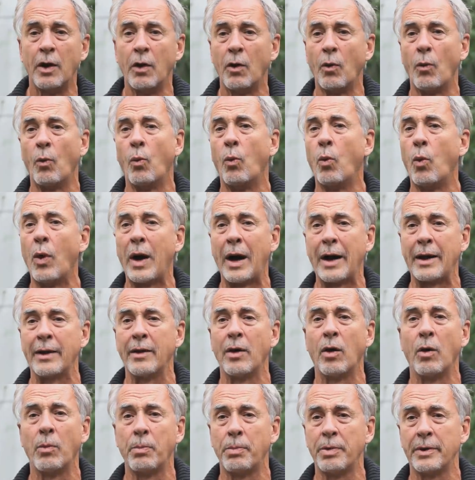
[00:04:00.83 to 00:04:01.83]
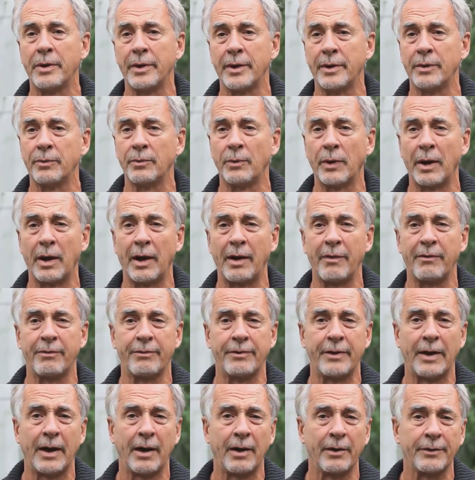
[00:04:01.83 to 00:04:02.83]
wide open, where I
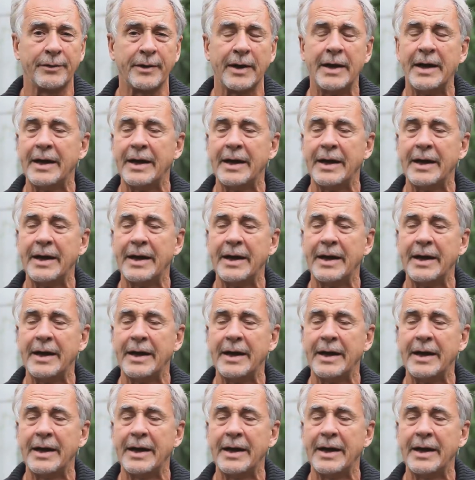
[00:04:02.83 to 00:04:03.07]
felt